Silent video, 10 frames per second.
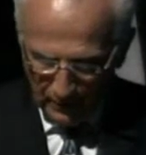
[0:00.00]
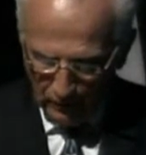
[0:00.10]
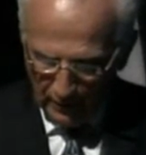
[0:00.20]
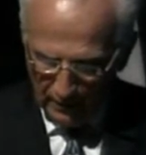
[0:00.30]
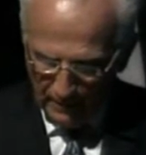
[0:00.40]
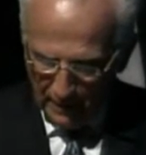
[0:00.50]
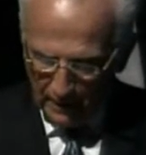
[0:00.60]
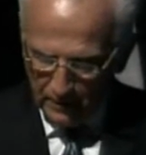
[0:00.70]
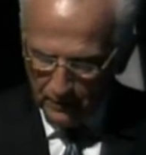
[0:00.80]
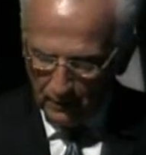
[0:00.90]
Gloria Guevara
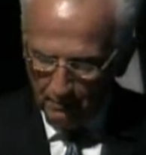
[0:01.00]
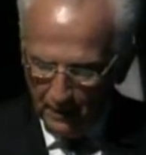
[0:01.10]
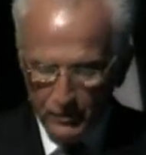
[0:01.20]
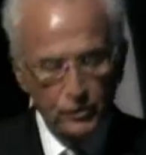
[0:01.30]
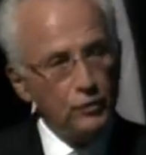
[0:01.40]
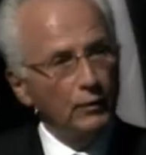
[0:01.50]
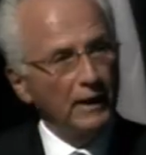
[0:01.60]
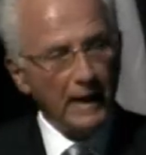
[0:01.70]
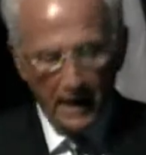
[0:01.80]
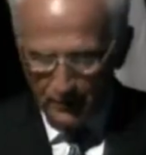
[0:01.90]
has done much to
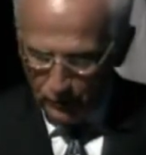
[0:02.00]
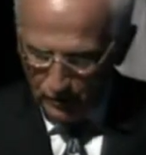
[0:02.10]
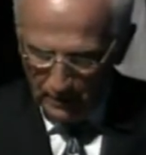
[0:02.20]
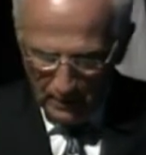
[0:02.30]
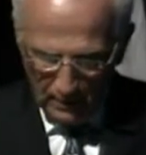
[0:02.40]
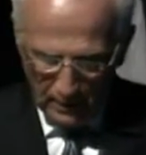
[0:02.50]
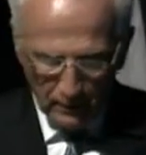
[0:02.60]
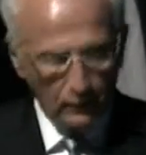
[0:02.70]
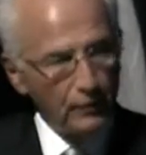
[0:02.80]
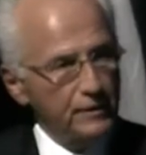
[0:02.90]
enhance
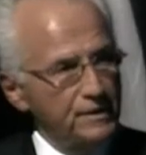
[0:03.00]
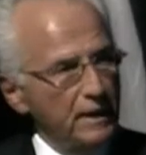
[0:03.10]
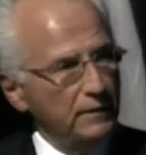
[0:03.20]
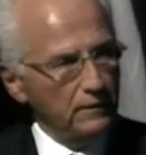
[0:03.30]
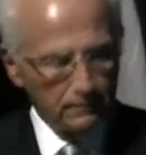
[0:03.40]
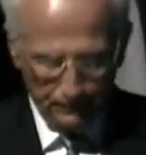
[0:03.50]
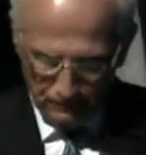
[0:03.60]
and grow the sector.